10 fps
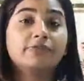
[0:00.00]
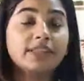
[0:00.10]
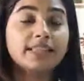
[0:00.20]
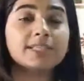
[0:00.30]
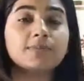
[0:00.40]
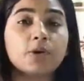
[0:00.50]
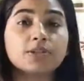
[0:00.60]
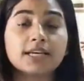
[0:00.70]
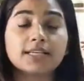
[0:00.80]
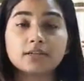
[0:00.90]
With this
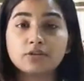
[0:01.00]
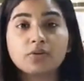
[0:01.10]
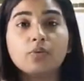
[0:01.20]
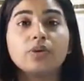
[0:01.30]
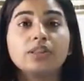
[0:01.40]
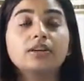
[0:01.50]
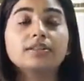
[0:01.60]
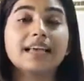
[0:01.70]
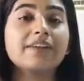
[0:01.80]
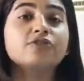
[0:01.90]
process, you know, with the
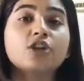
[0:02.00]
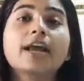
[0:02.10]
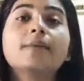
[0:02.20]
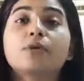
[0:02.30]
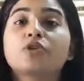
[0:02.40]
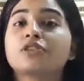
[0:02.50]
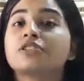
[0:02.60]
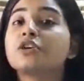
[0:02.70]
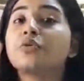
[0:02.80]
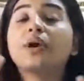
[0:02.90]
self-check-in
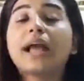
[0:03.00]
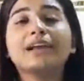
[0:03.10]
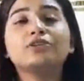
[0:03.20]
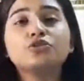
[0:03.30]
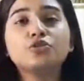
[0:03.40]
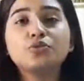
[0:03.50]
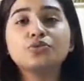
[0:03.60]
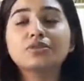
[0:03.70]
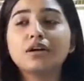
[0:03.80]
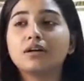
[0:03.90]
process, you can
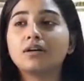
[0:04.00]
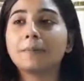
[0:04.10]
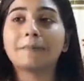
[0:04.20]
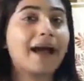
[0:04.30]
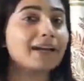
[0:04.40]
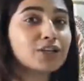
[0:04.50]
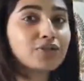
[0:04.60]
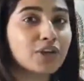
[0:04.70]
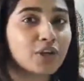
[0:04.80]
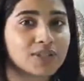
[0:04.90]
choose a package
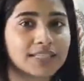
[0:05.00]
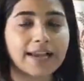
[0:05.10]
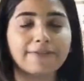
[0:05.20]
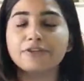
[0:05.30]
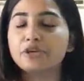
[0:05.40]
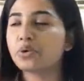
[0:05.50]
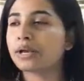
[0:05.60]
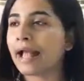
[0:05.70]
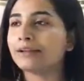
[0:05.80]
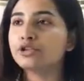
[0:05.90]
for yourself. You
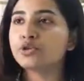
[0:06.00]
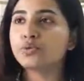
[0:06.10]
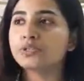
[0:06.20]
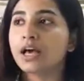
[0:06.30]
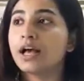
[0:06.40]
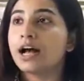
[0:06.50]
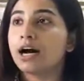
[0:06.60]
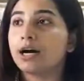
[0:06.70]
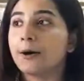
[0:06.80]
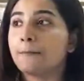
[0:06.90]
can choose,
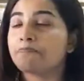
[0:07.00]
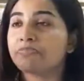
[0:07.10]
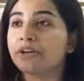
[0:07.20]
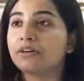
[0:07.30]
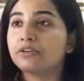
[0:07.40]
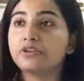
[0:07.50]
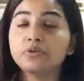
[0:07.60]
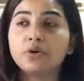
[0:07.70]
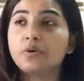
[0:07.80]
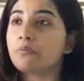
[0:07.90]
you
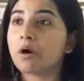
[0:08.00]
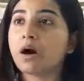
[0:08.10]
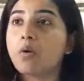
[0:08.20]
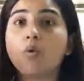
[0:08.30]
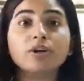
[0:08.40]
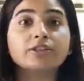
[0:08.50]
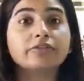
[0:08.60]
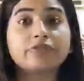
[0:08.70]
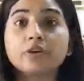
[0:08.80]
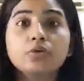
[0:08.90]
know, what
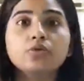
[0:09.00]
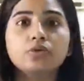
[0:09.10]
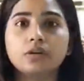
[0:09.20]
view